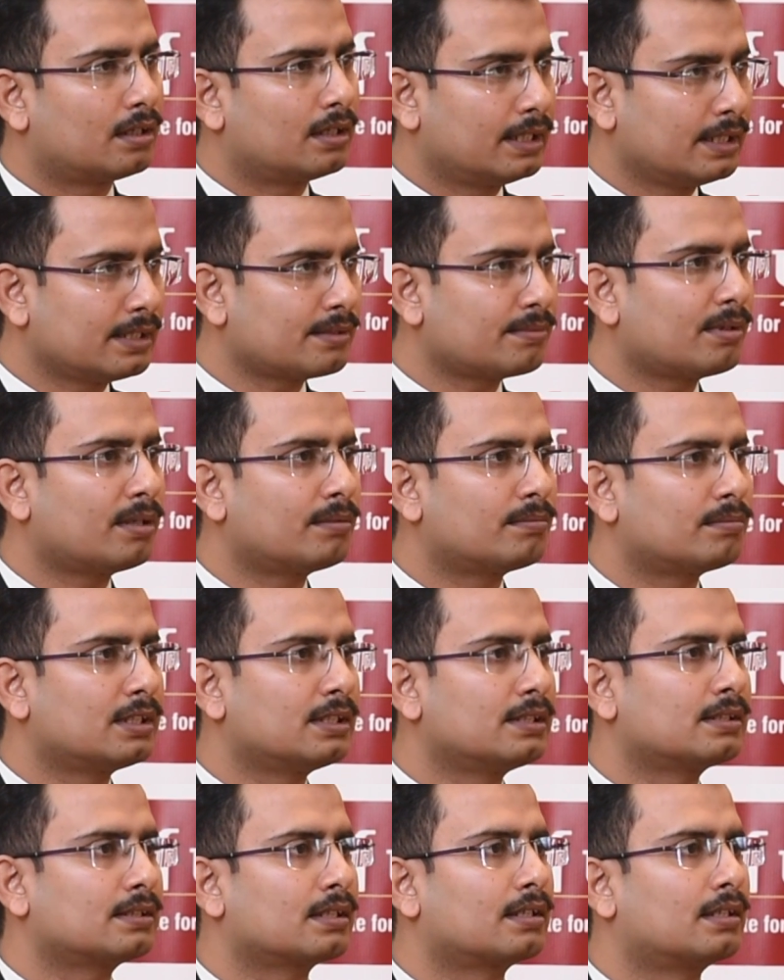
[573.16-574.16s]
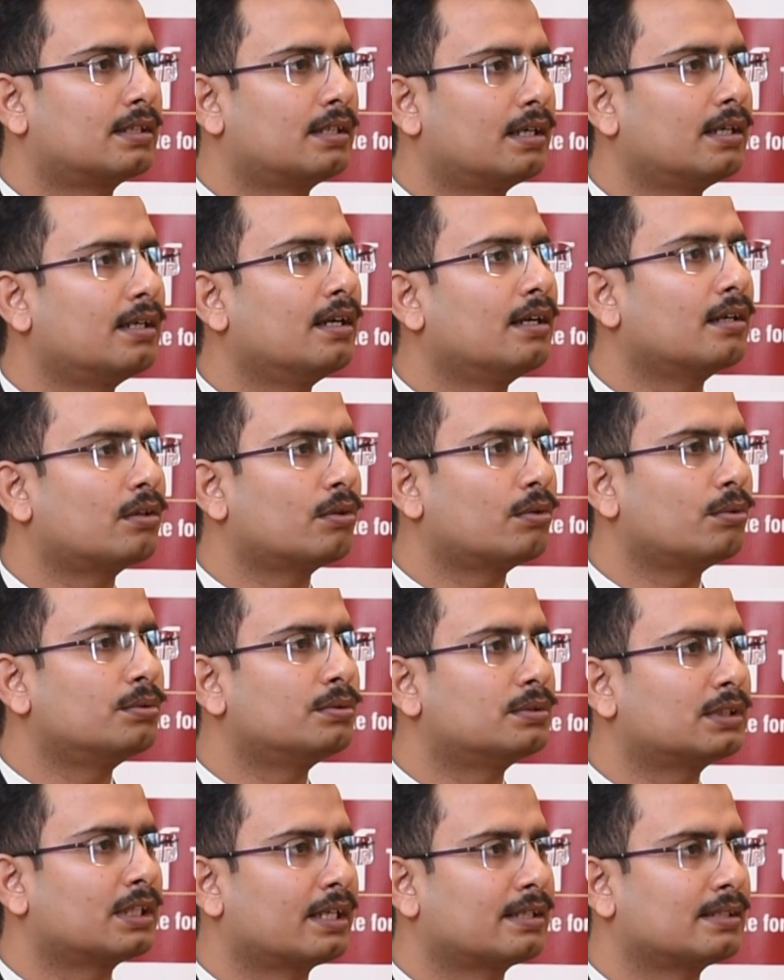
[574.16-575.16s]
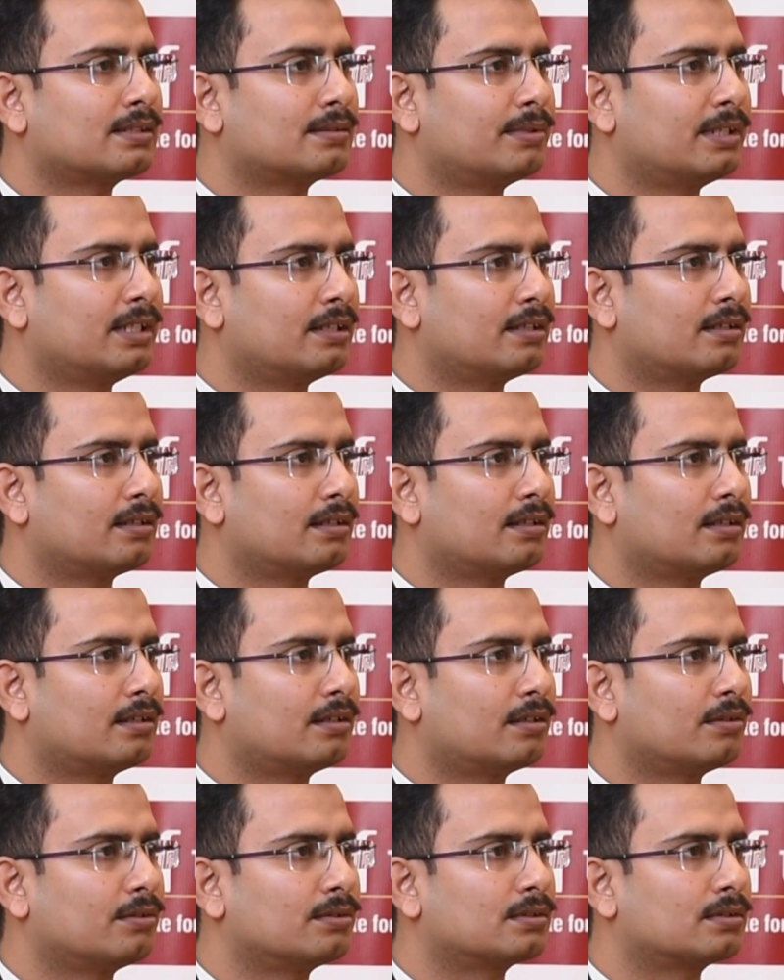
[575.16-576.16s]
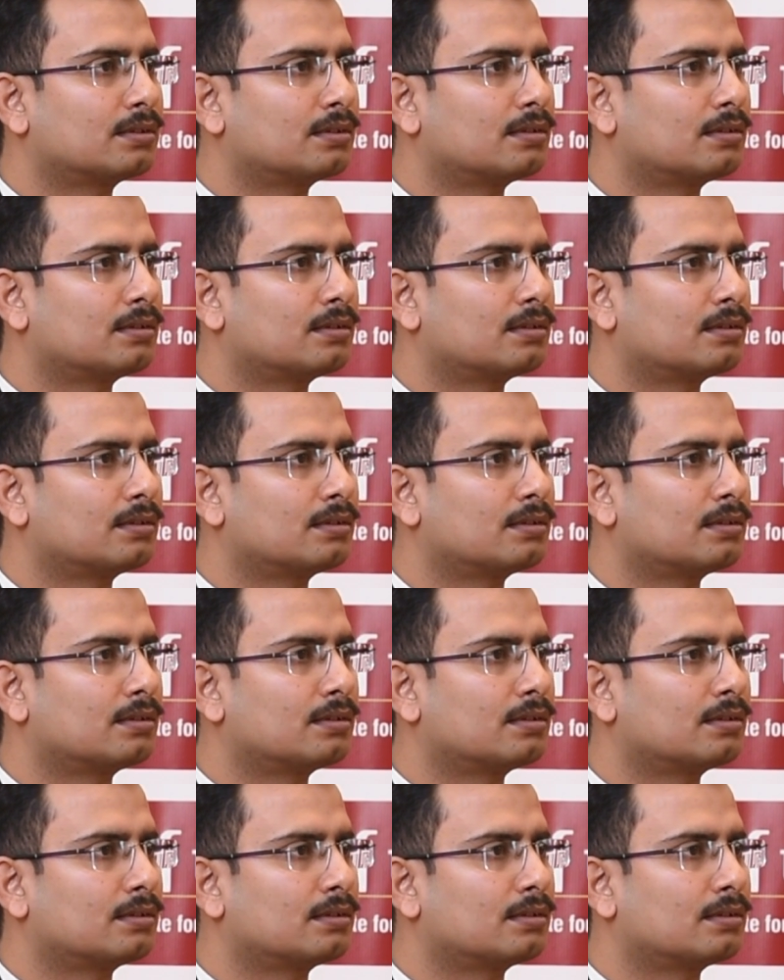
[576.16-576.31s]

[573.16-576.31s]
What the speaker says: Yes, ma'am. This Ganga cruise has been introduced.